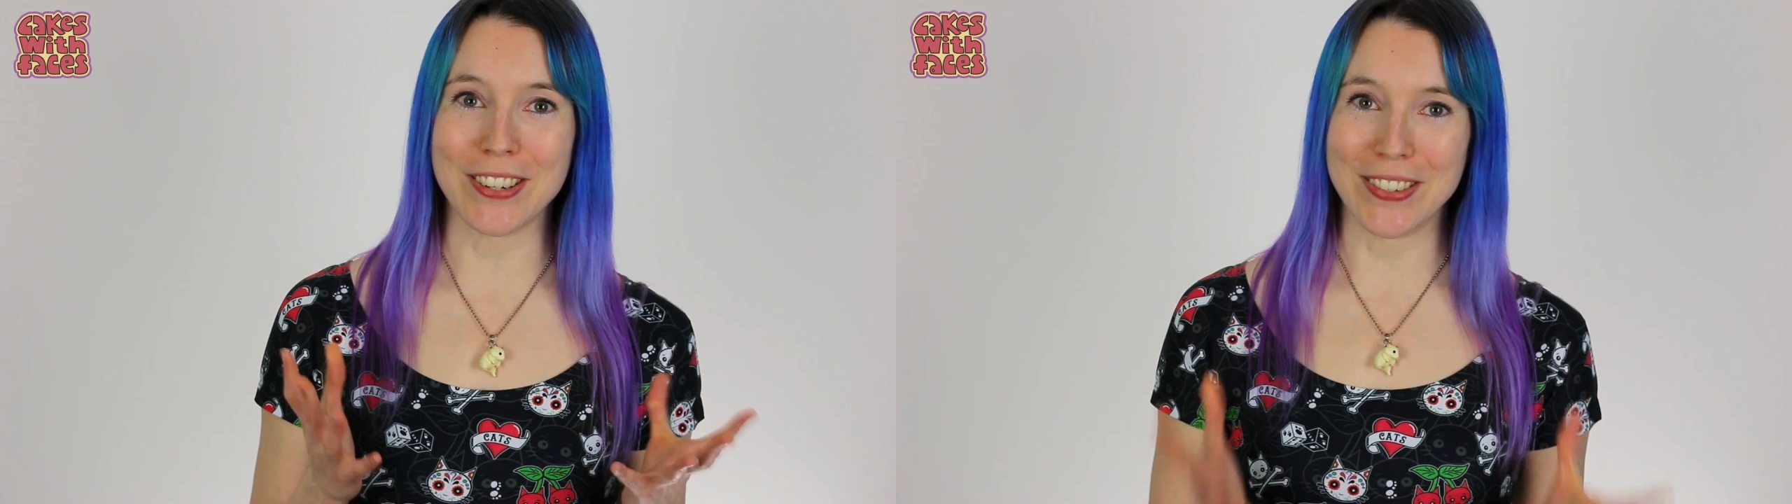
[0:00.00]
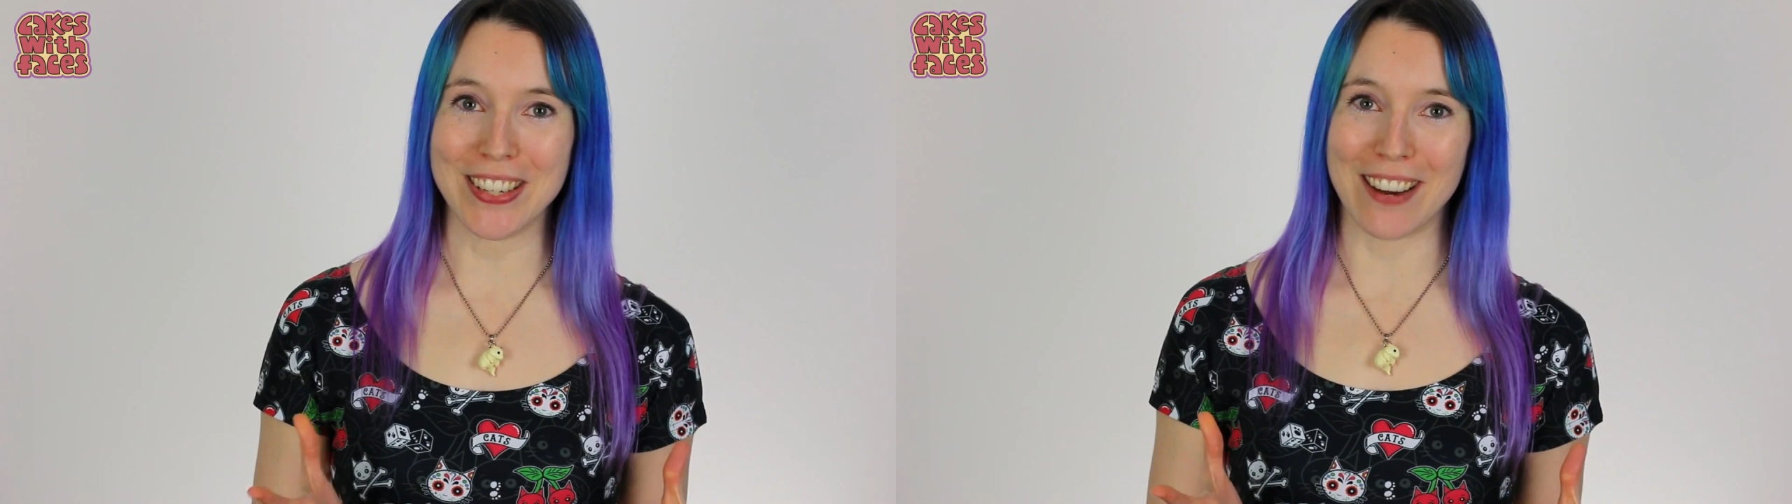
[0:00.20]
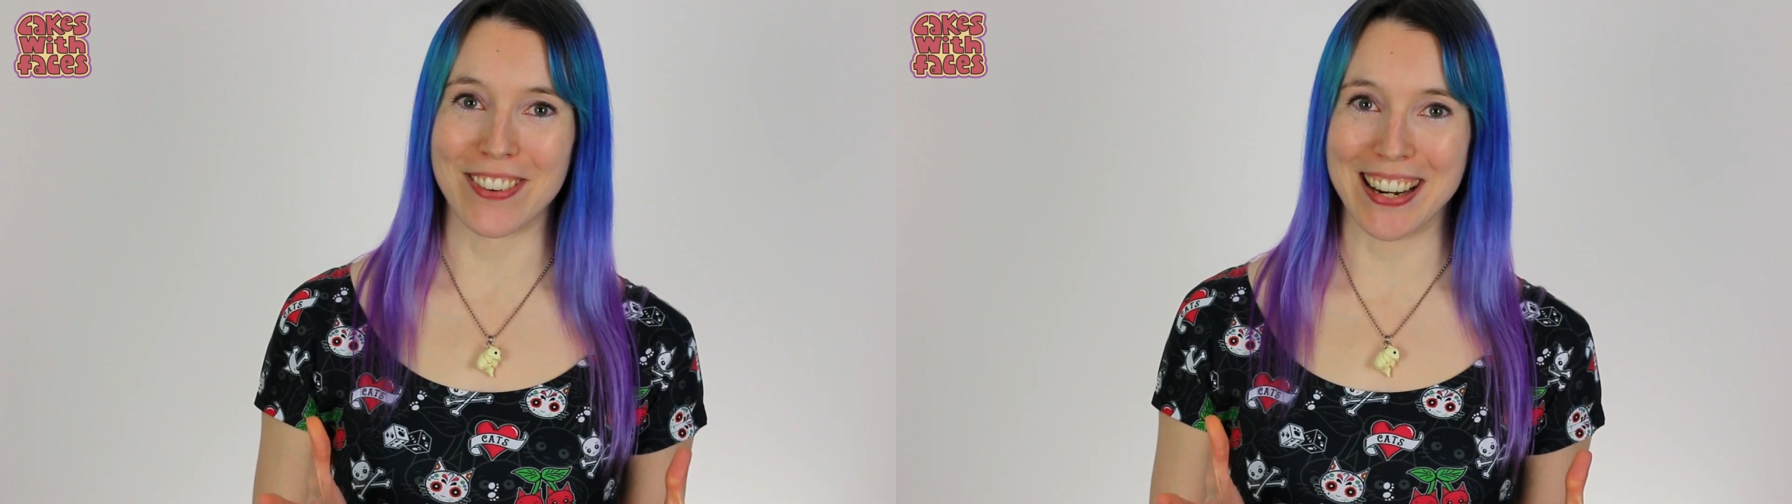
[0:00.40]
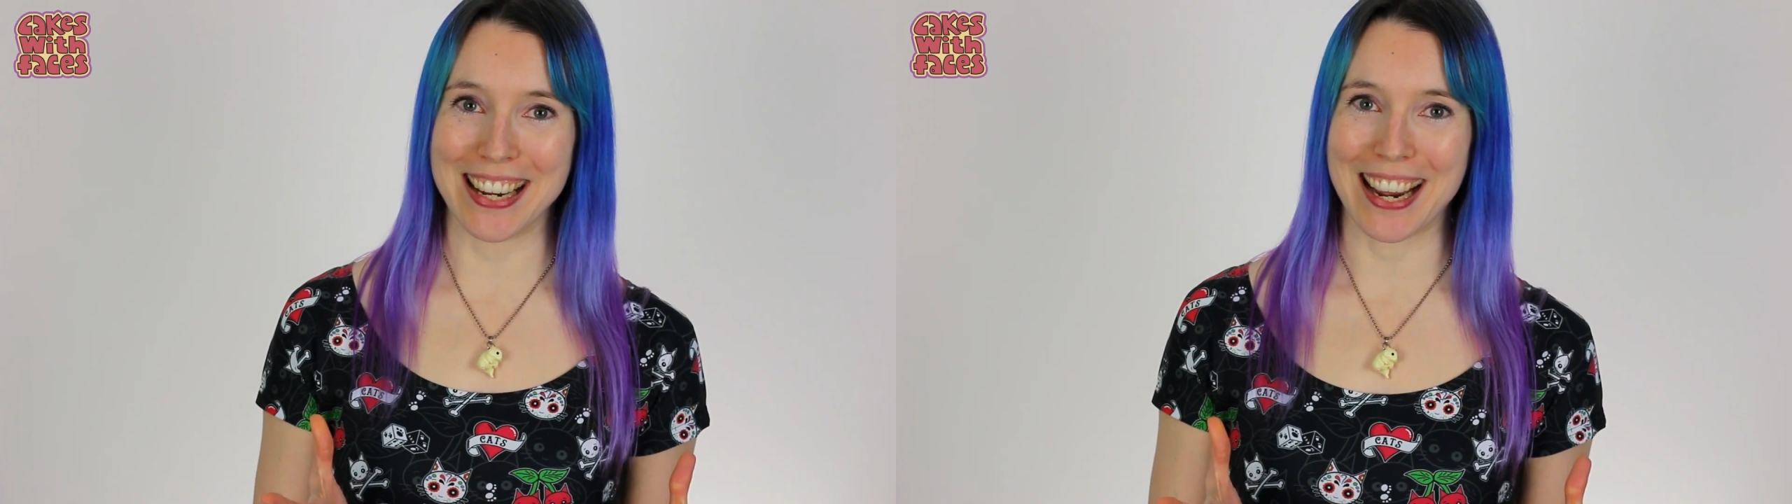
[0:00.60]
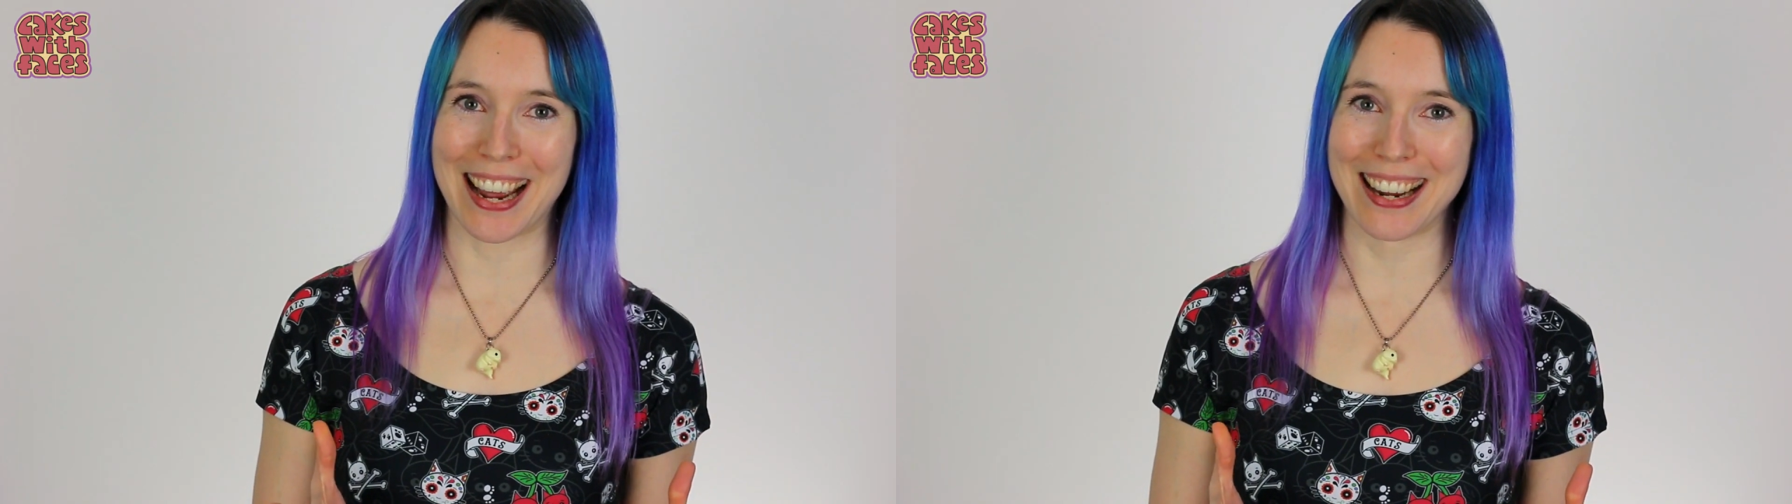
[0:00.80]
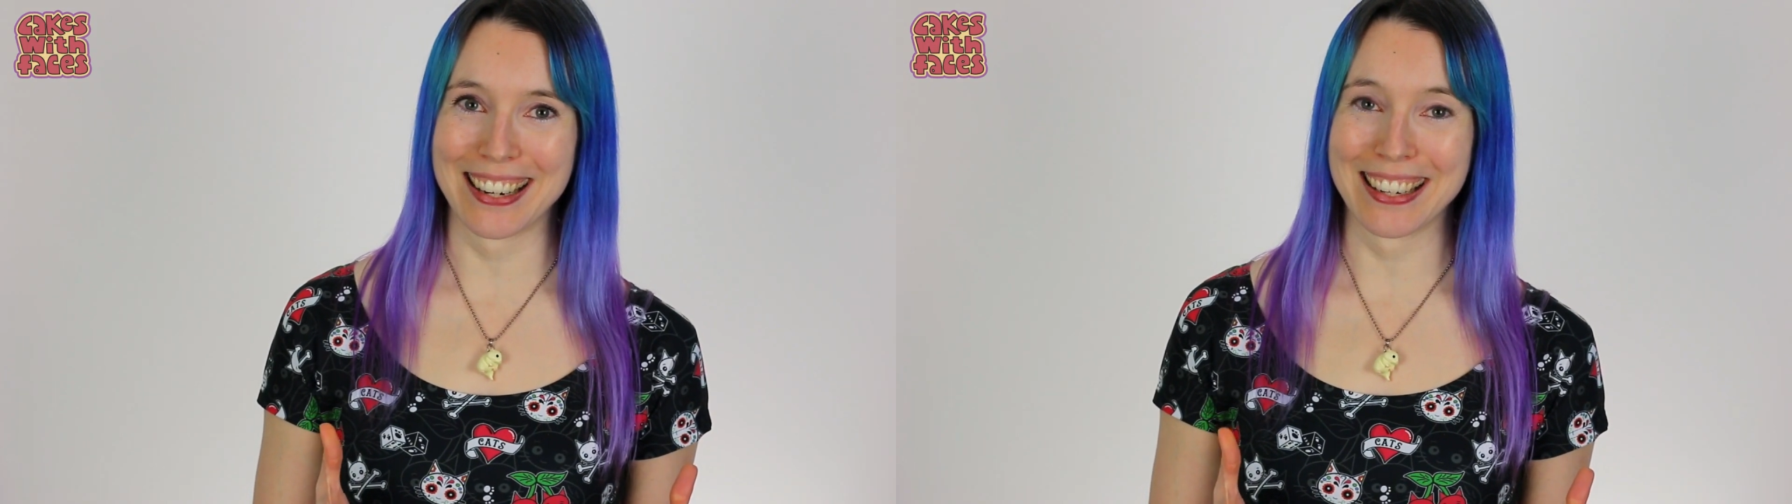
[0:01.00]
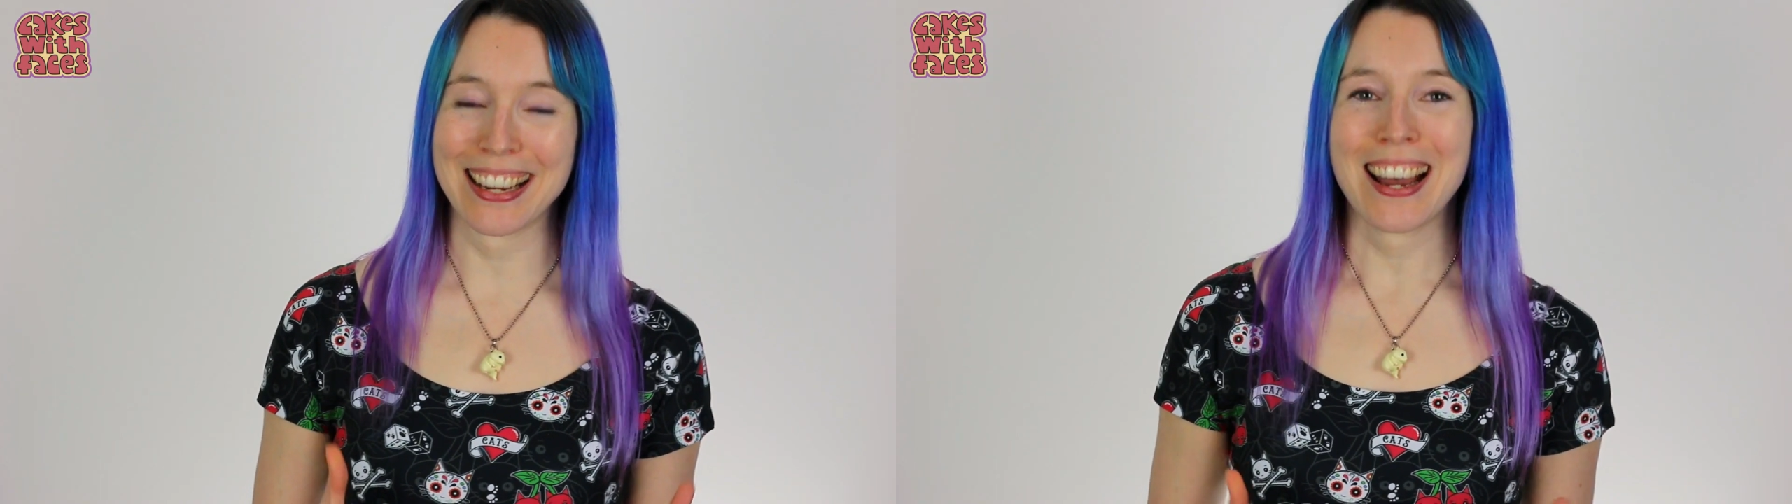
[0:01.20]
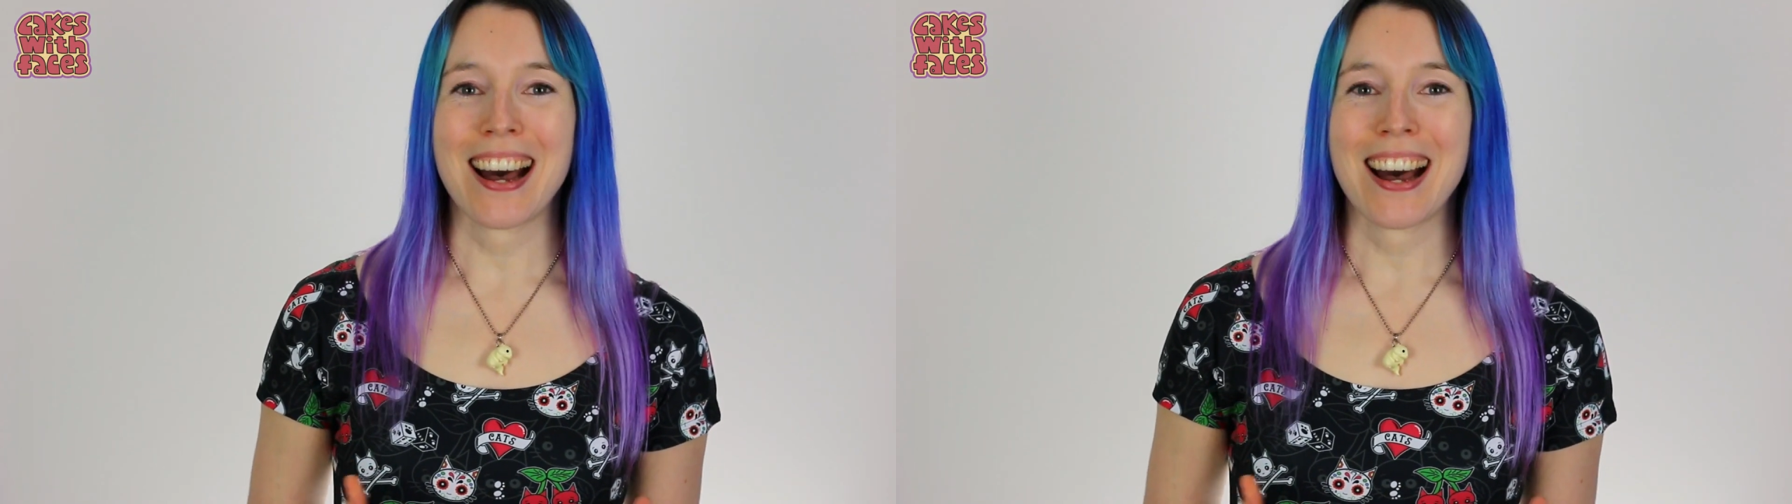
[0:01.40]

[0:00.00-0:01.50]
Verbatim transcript: you definitely can.